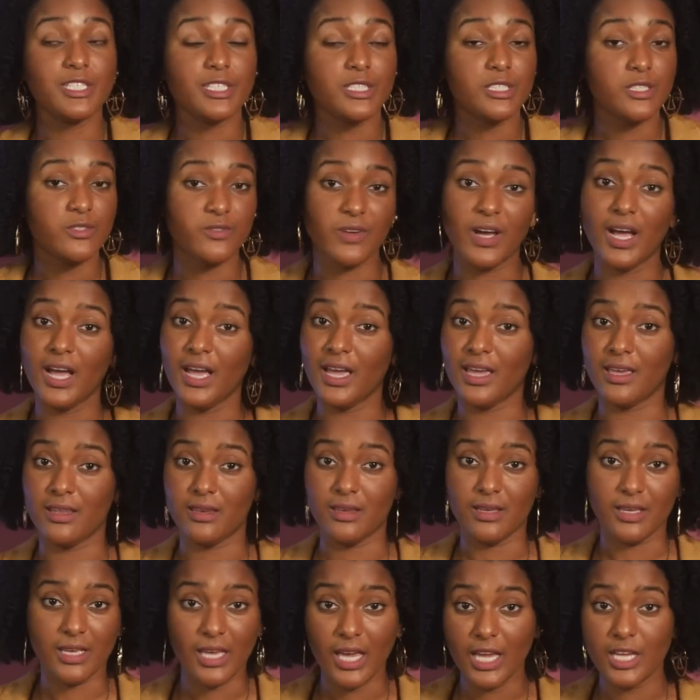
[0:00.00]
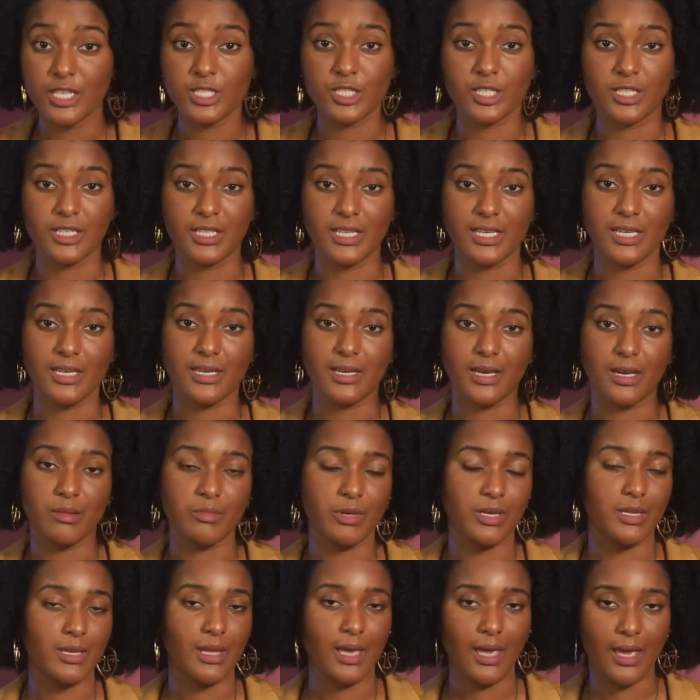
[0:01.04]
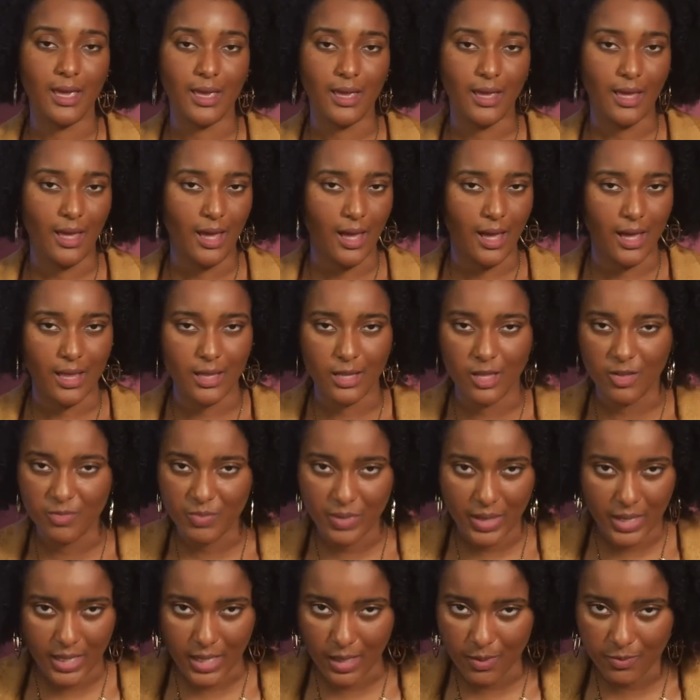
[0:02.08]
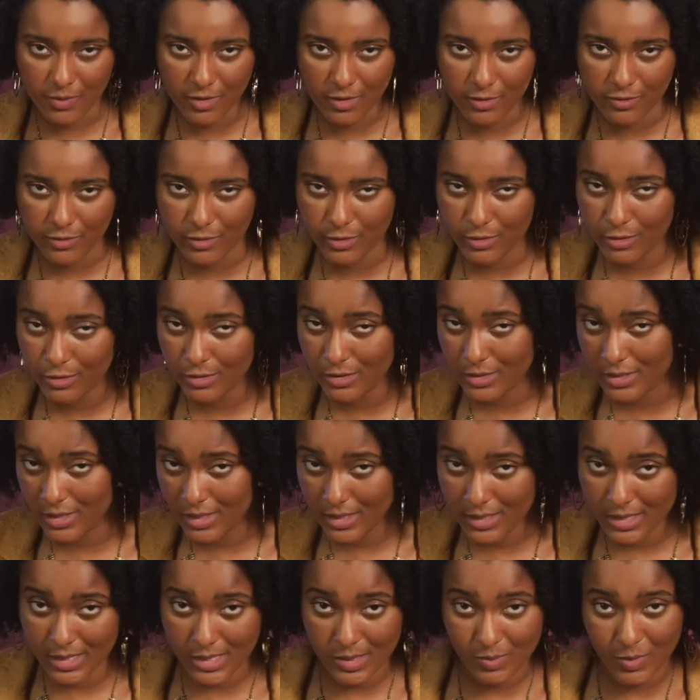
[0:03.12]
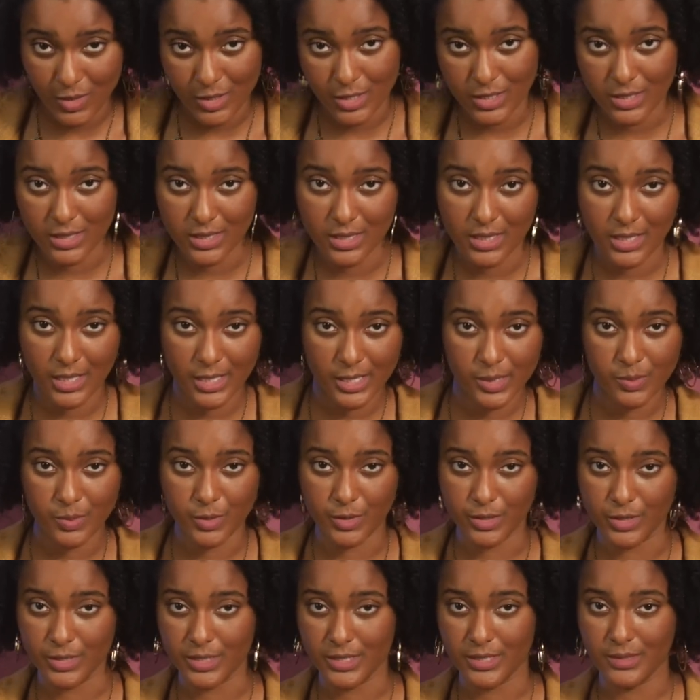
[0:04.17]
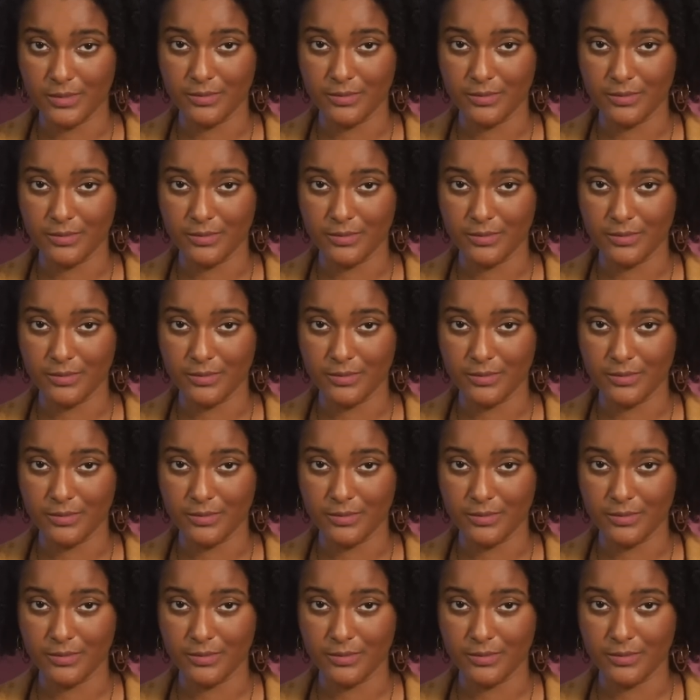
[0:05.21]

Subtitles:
is fine, occasionally. I mean, hey, I love my comfort food just as much as the next person.